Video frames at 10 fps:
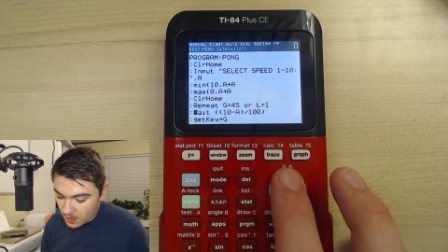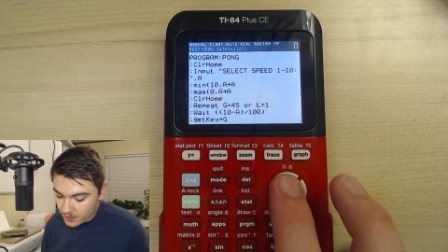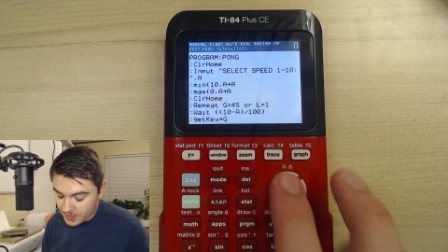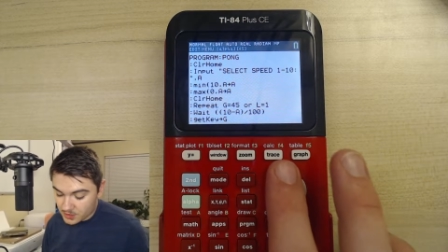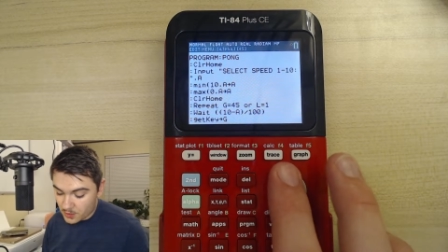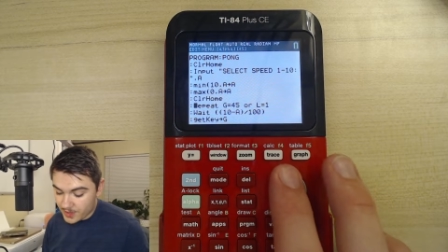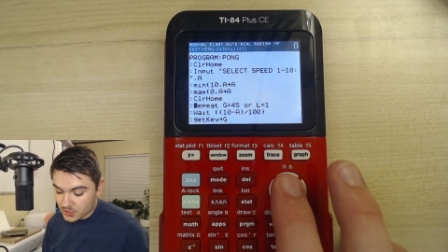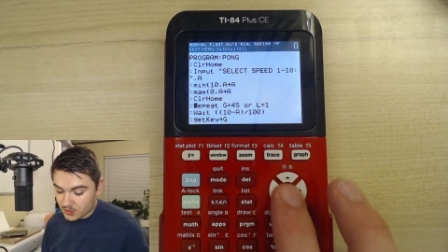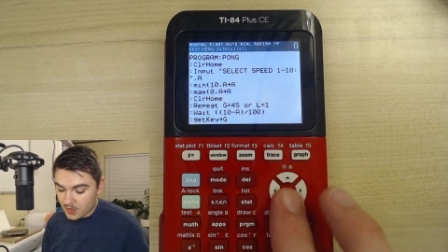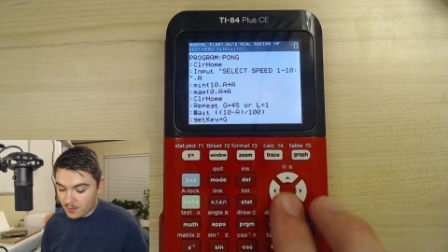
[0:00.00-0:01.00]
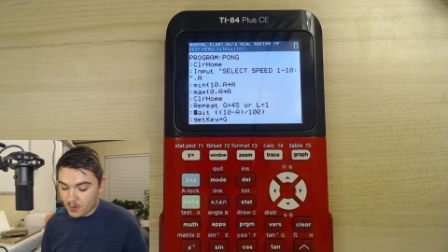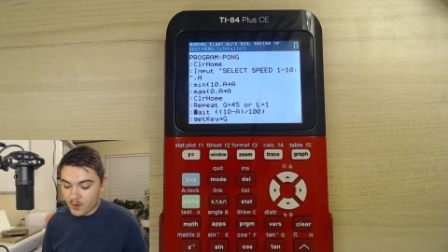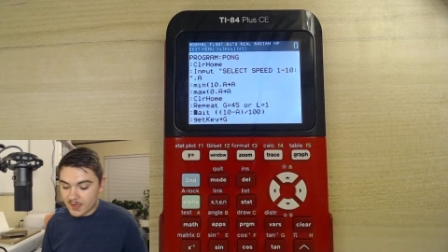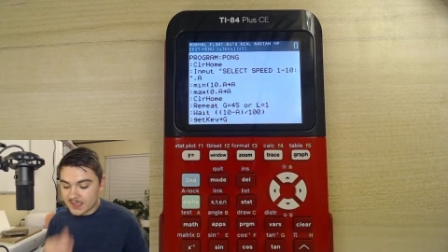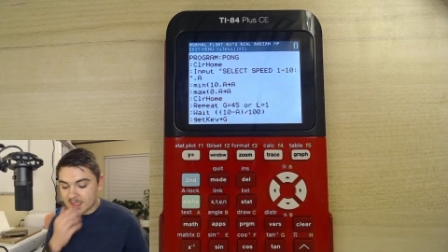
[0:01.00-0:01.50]
All right, so issue number
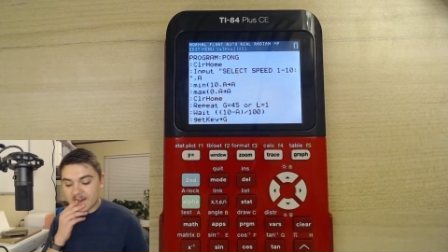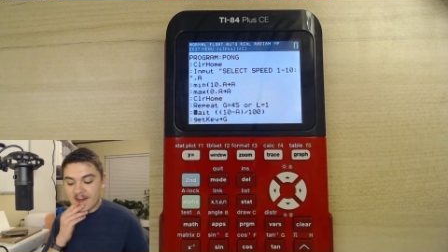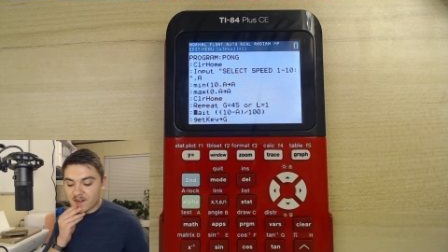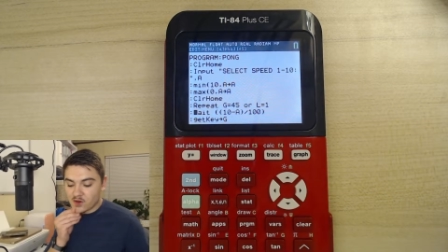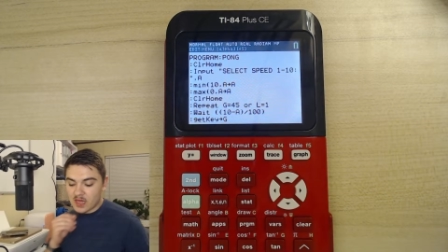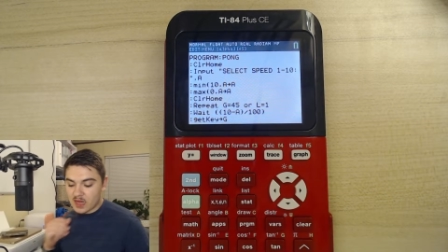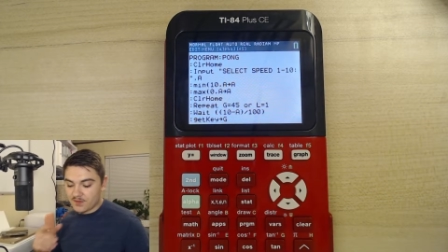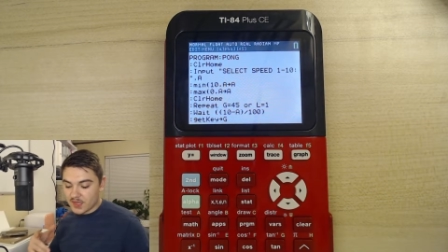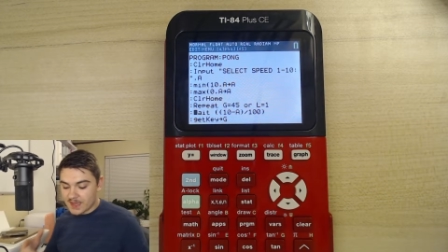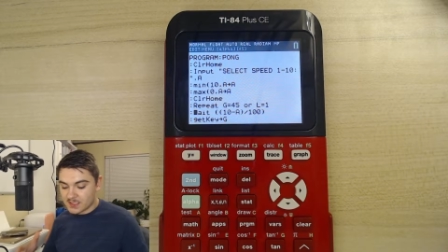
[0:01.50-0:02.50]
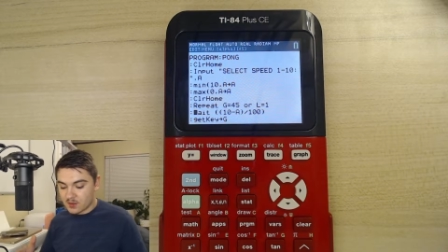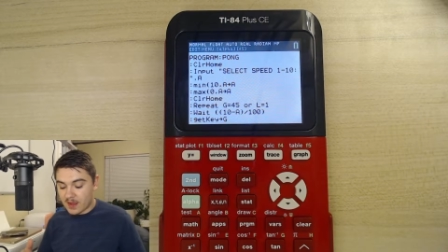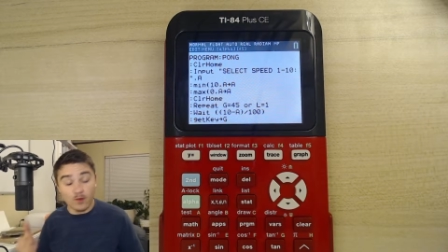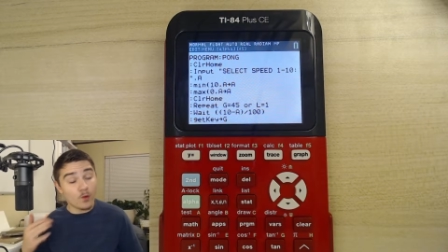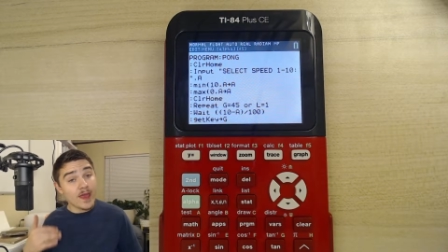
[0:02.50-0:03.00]
one is that I know a lot of you guys don't
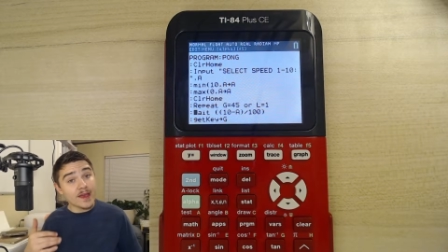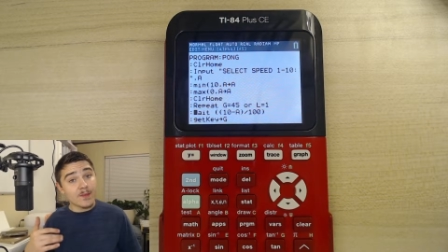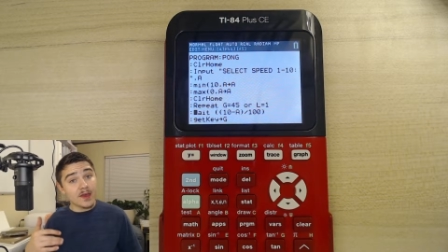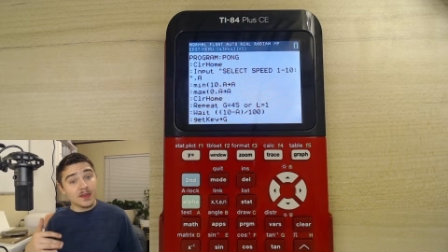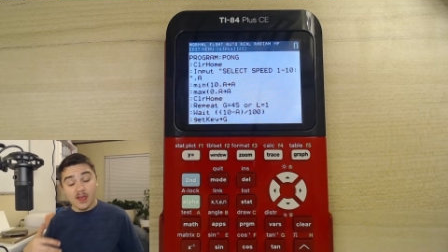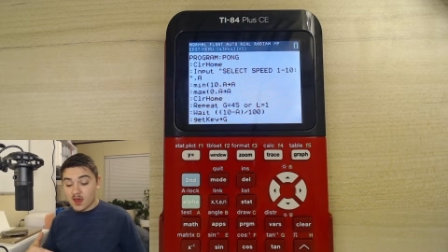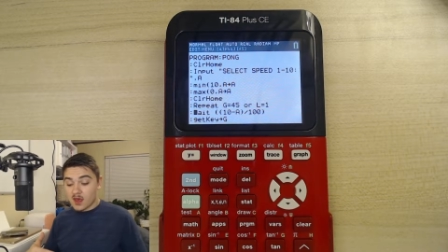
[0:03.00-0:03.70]
have a wait command.